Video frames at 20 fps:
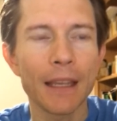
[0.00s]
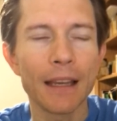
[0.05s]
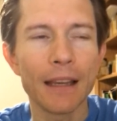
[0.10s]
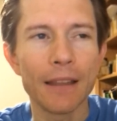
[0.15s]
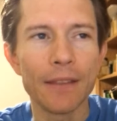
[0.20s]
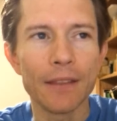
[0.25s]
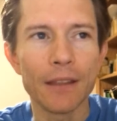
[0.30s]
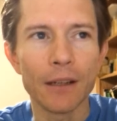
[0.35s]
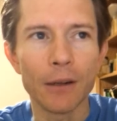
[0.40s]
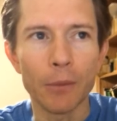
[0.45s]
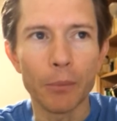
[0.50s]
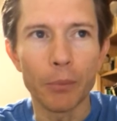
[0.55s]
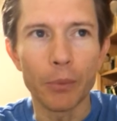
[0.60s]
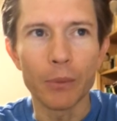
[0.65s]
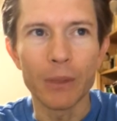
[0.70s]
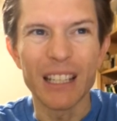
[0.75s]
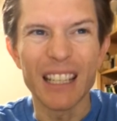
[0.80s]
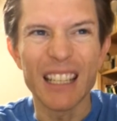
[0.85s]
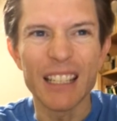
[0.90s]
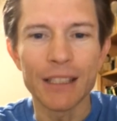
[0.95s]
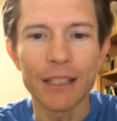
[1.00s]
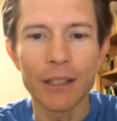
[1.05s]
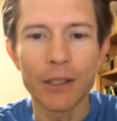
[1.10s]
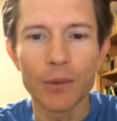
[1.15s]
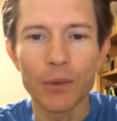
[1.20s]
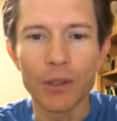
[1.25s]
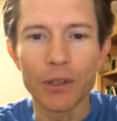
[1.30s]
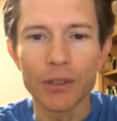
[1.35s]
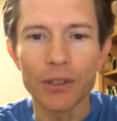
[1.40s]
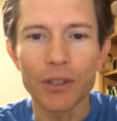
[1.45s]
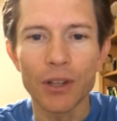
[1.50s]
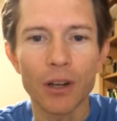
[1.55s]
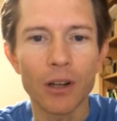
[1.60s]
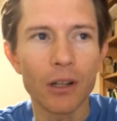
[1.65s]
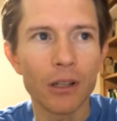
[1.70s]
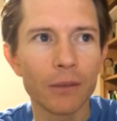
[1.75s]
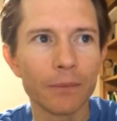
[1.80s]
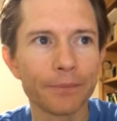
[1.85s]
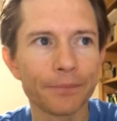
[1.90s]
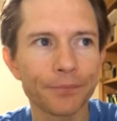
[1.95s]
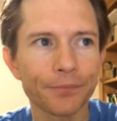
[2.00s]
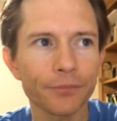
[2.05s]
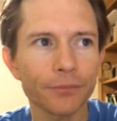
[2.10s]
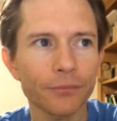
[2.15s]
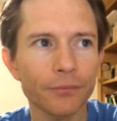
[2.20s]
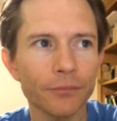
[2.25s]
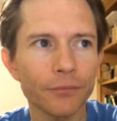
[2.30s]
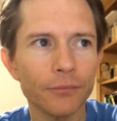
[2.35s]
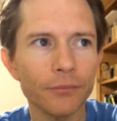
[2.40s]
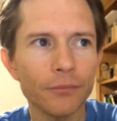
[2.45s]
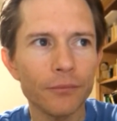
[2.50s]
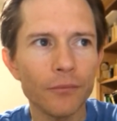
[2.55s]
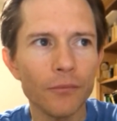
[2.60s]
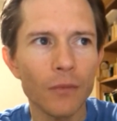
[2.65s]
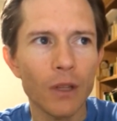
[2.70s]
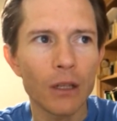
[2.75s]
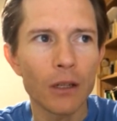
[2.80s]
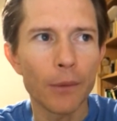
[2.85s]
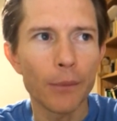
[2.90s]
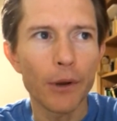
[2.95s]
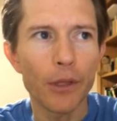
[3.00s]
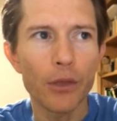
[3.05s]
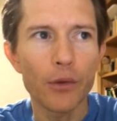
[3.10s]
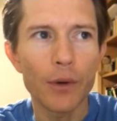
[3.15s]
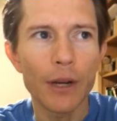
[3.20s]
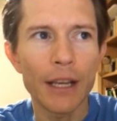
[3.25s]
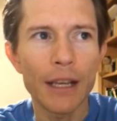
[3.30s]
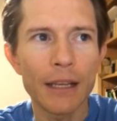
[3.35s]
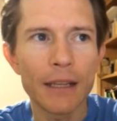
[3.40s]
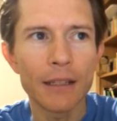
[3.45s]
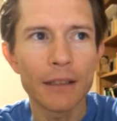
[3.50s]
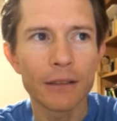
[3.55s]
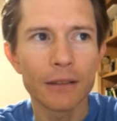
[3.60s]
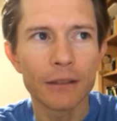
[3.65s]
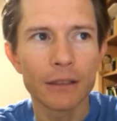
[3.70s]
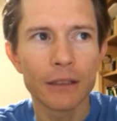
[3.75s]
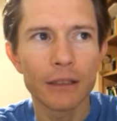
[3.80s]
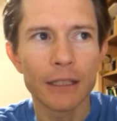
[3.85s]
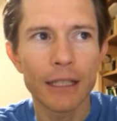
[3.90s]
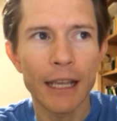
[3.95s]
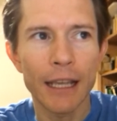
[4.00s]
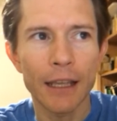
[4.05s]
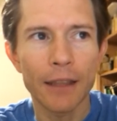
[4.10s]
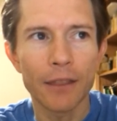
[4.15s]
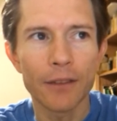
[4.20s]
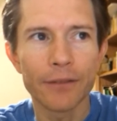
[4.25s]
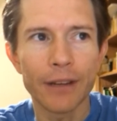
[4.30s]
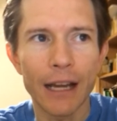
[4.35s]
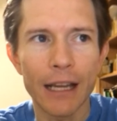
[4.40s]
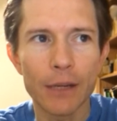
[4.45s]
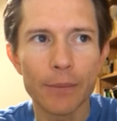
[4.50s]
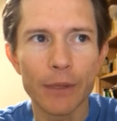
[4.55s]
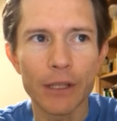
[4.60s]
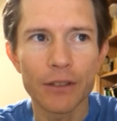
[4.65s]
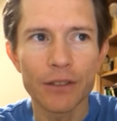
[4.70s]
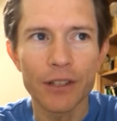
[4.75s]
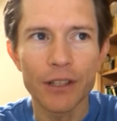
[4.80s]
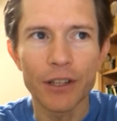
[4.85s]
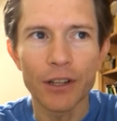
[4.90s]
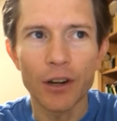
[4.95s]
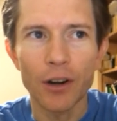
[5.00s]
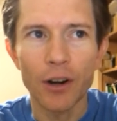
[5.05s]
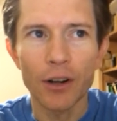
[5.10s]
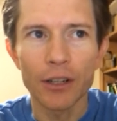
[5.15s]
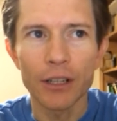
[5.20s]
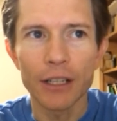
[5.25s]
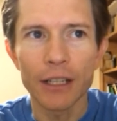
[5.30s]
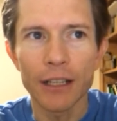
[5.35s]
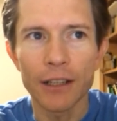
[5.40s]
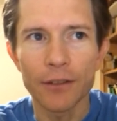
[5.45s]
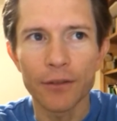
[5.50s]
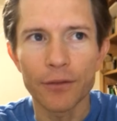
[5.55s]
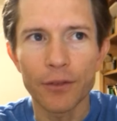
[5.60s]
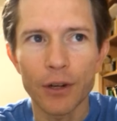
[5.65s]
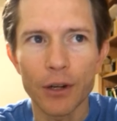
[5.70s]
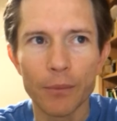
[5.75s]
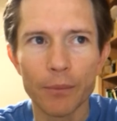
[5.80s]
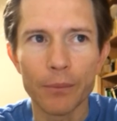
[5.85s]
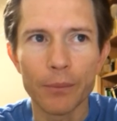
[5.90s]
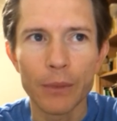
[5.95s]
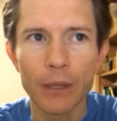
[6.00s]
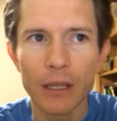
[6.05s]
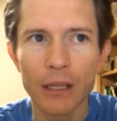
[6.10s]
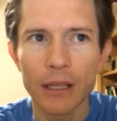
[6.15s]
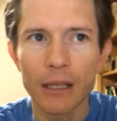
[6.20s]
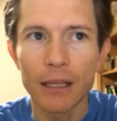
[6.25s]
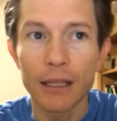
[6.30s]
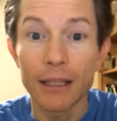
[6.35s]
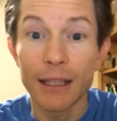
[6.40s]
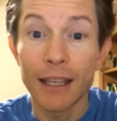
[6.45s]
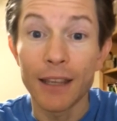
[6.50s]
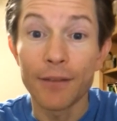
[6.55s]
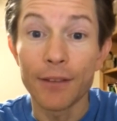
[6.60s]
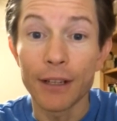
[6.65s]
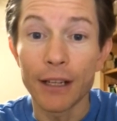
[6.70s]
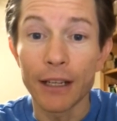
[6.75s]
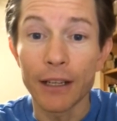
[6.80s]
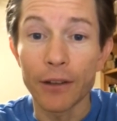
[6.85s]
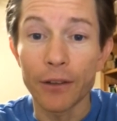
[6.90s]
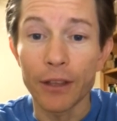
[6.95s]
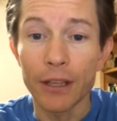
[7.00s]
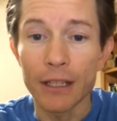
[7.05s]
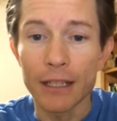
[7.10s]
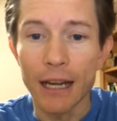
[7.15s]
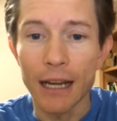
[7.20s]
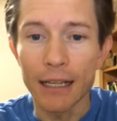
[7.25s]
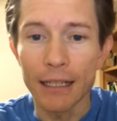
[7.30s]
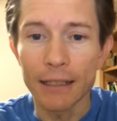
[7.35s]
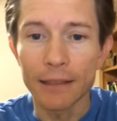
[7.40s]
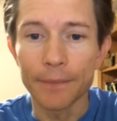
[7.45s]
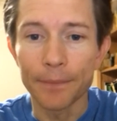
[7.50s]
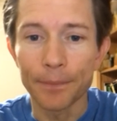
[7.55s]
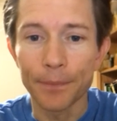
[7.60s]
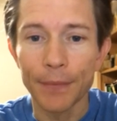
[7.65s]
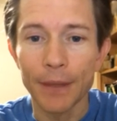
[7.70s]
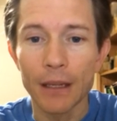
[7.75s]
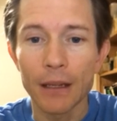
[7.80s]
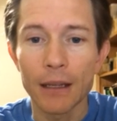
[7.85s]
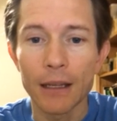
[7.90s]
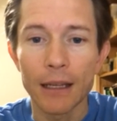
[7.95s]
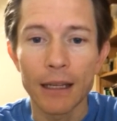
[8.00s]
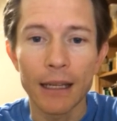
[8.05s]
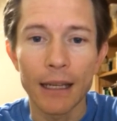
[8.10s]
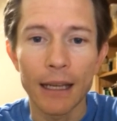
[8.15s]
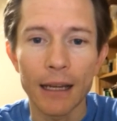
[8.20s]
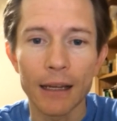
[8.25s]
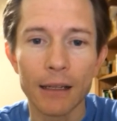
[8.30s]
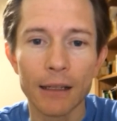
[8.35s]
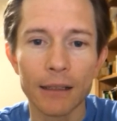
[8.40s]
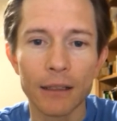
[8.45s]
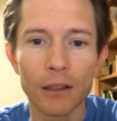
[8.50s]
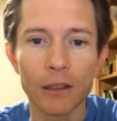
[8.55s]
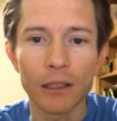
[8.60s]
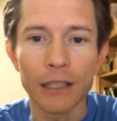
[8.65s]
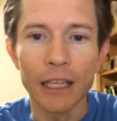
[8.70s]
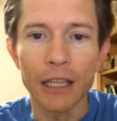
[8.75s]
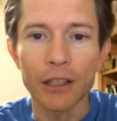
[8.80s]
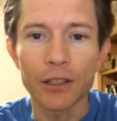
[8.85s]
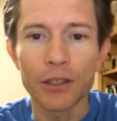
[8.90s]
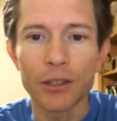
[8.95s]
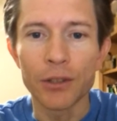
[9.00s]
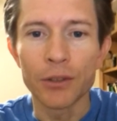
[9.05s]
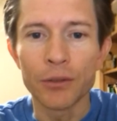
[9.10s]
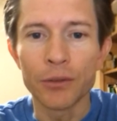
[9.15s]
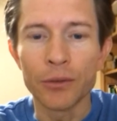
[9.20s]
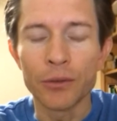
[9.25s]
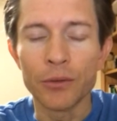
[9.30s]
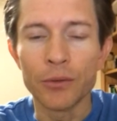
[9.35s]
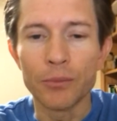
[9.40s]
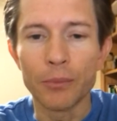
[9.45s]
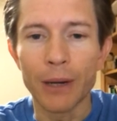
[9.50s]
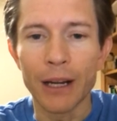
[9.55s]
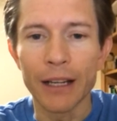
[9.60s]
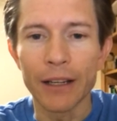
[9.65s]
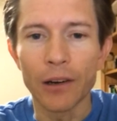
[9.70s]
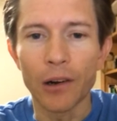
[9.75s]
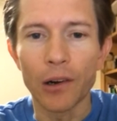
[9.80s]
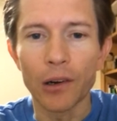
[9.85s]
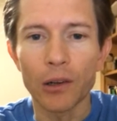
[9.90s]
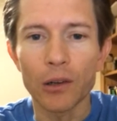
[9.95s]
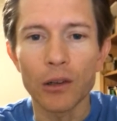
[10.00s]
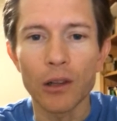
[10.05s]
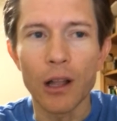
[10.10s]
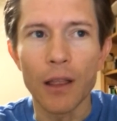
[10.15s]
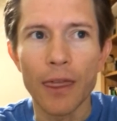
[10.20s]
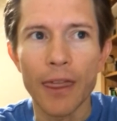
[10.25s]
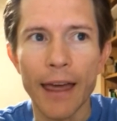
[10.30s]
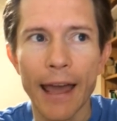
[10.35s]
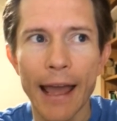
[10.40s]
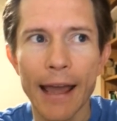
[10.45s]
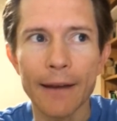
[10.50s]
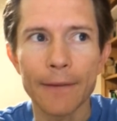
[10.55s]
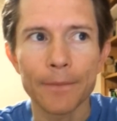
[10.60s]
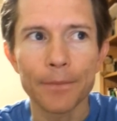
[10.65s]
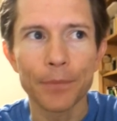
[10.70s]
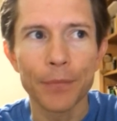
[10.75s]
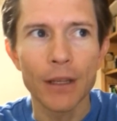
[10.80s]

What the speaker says: and they're easy to install. Number three, take the vitamins that are hard to get from even a healthy diet, and I'll link to my article on that.